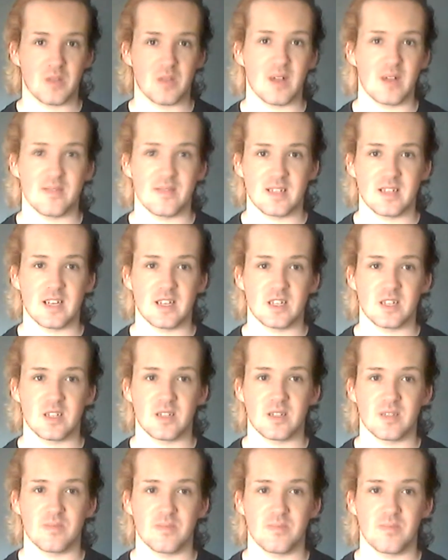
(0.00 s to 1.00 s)

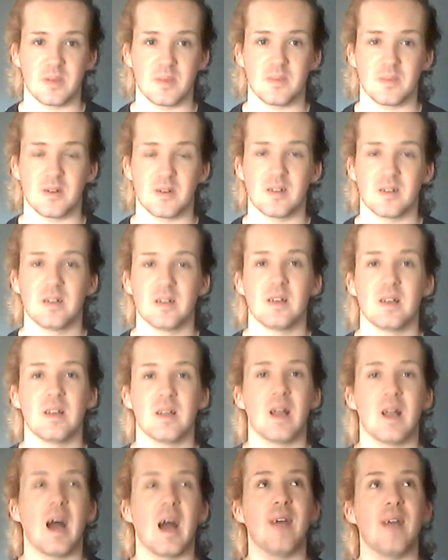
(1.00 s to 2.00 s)
Conversations and people.
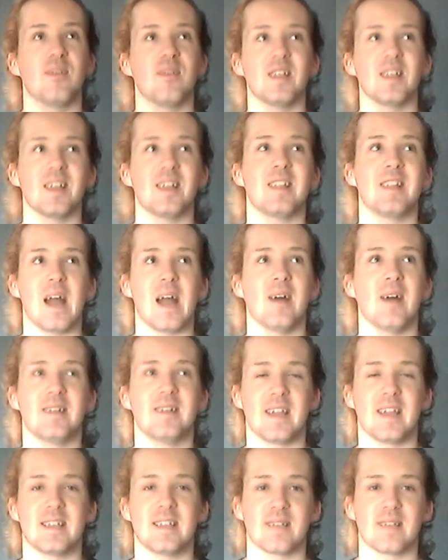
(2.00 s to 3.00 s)
I feel like
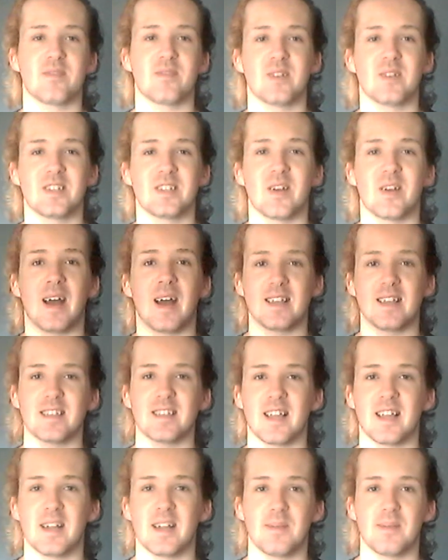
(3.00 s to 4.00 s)
nowadays everyone's so
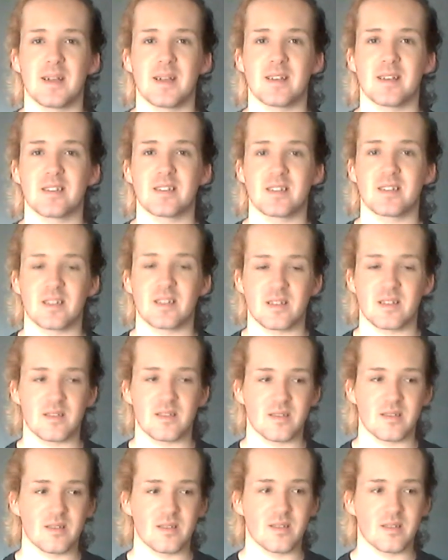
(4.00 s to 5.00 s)
isolated because
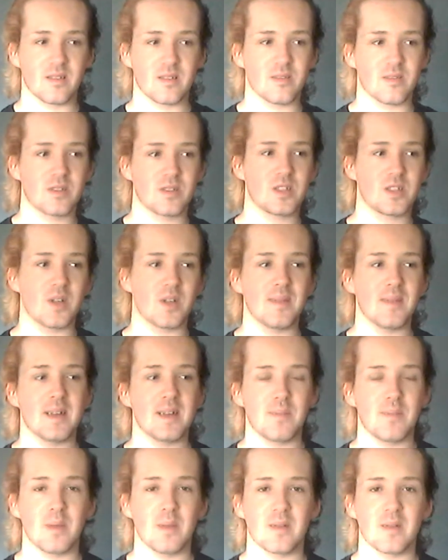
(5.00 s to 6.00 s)
so
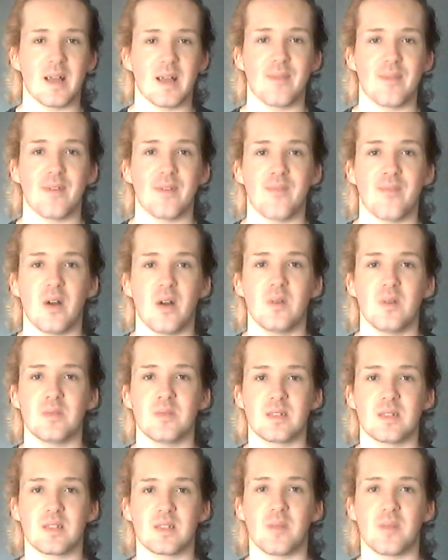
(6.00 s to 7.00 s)
many people have their
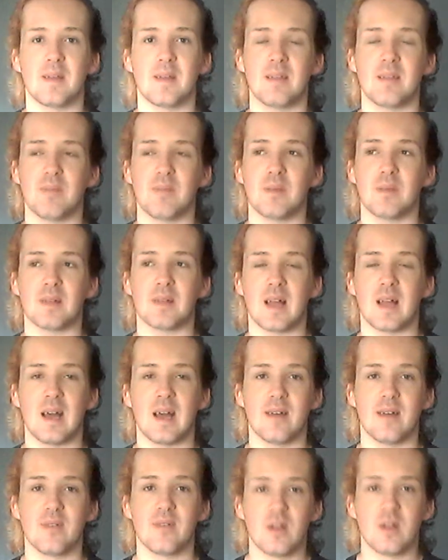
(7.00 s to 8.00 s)
phones and so many people
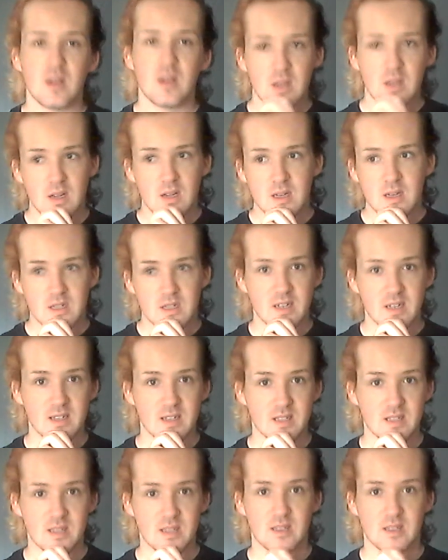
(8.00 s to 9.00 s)
have
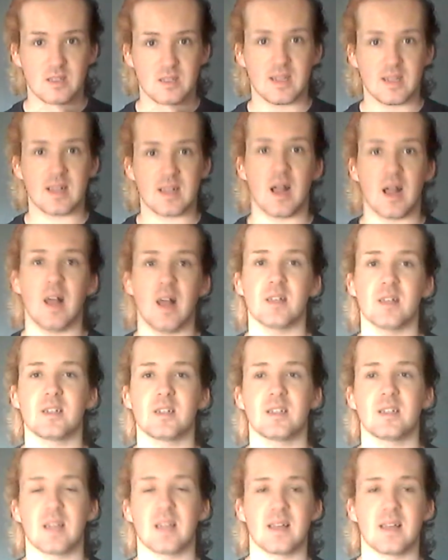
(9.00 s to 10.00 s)
just
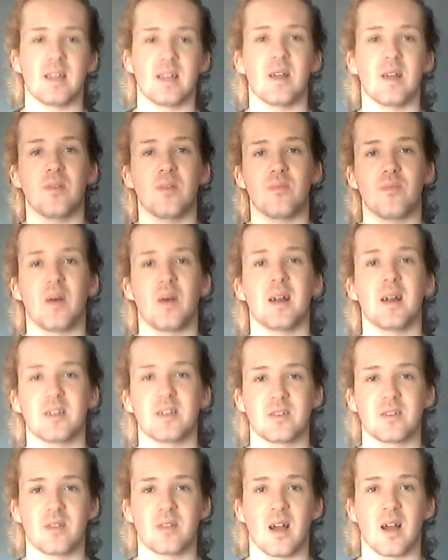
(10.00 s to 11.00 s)
technology that they don't
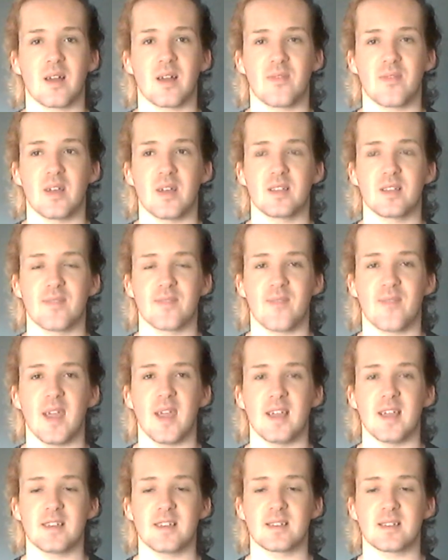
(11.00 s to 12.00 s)
want to talk face to
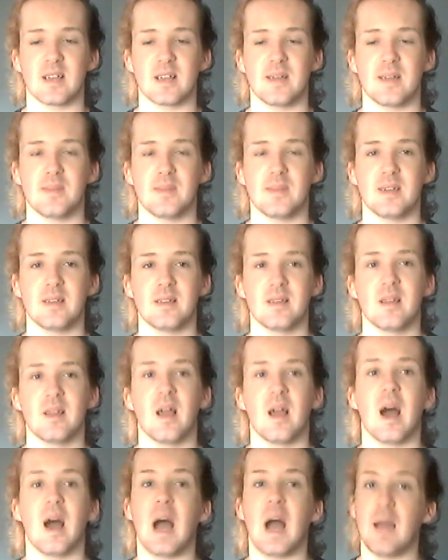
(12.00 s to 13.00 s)
face. I mean,
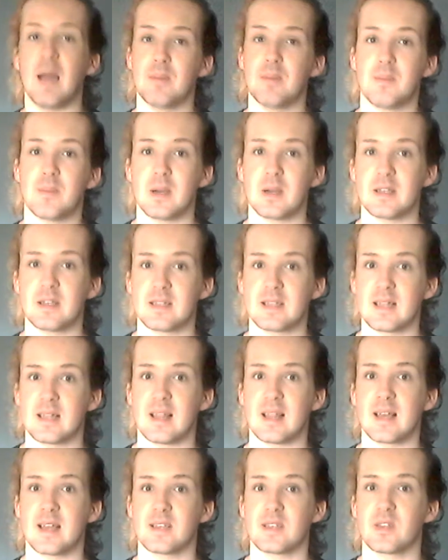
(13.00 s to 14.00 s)
I'm a person
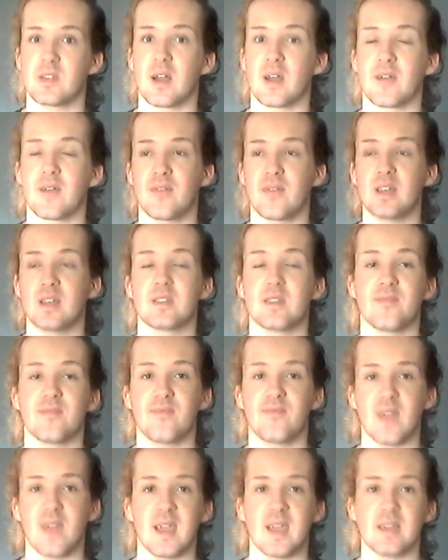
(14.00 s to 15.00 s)
that likes to talk face to
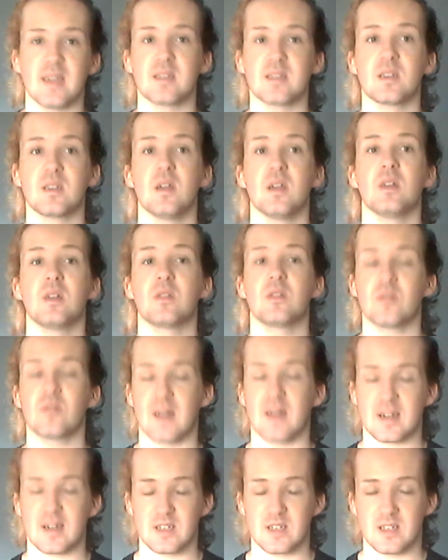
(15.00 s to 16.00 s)
face to
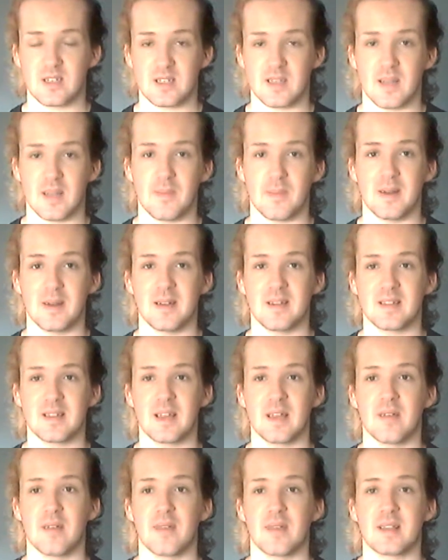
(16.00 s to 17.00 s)
actually someone
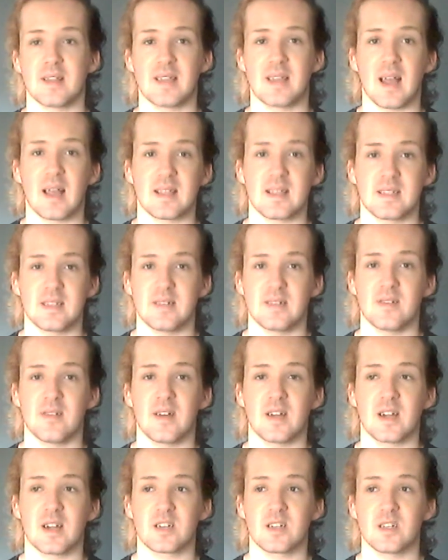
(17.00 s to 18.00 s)
instead of like texting or
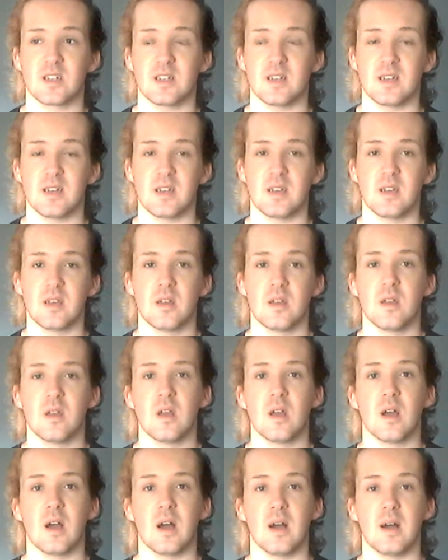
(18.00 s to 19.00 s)
actually
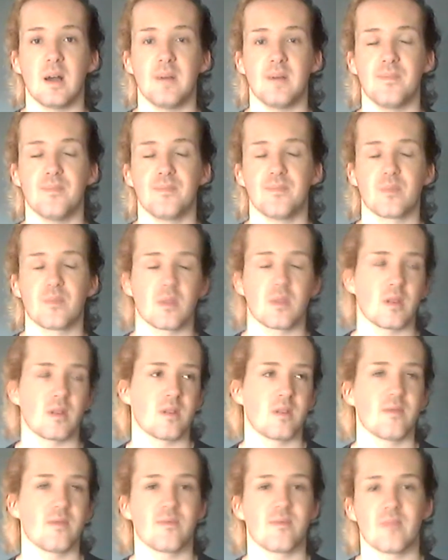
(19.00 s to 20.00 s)
um,
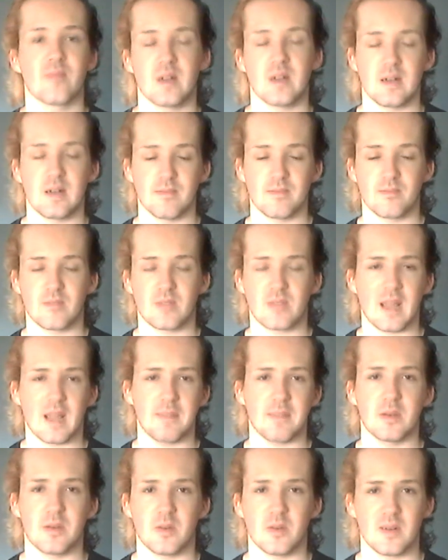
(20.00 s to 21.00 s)
um,
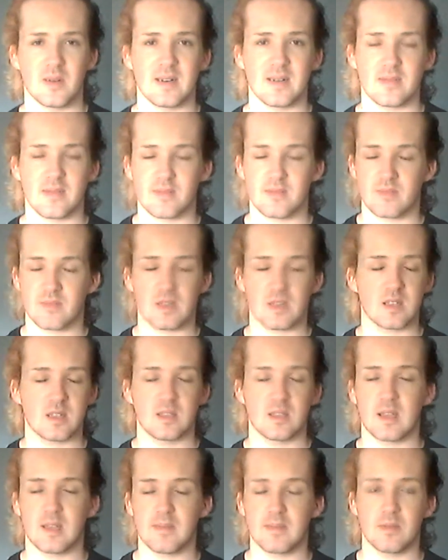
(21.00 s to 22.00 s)
typing or whatever.
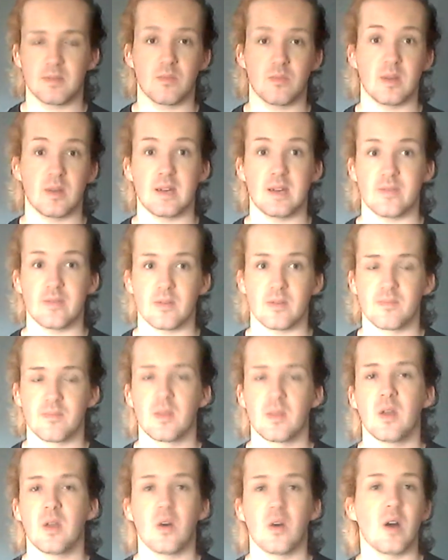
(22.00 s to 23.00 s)
Texting, typing, whatever.
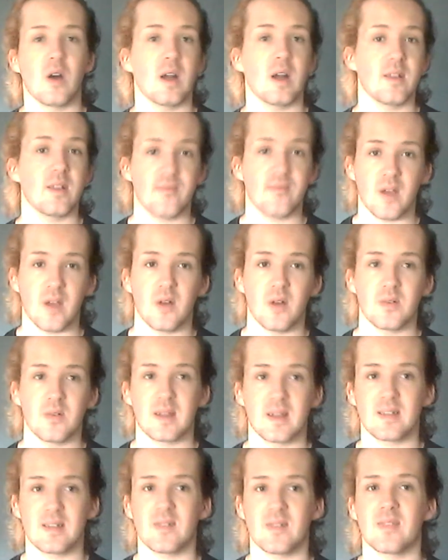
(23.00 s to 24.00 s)
Well, on the
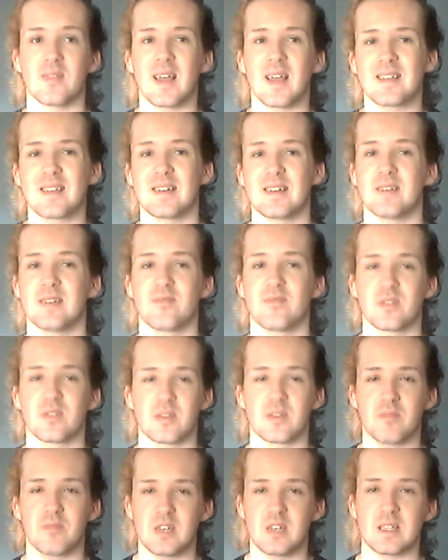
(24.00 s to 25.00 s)
phone. I don't like that for
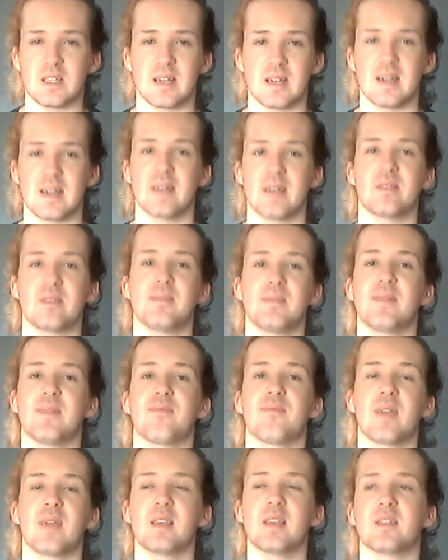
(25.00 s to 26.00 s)
some reason. I have to
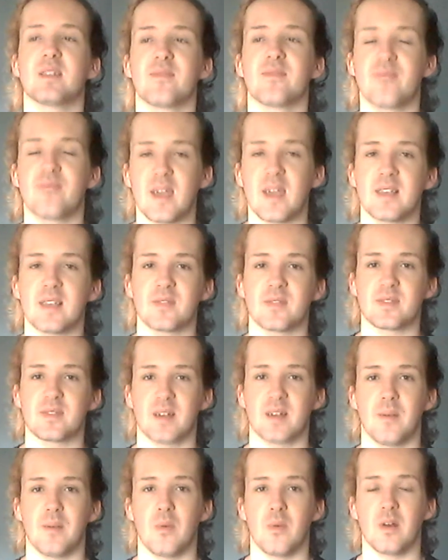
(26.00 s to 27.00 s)
be face to face with
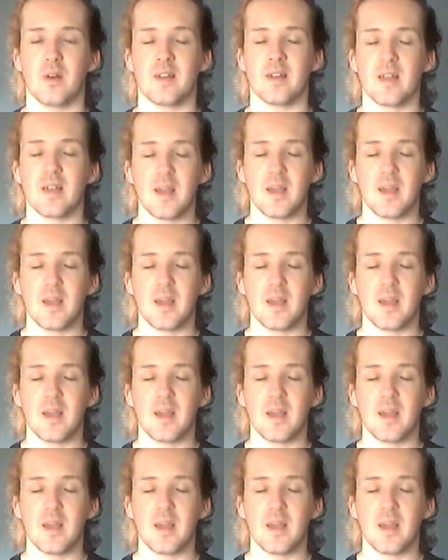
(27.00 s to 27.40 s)
someone.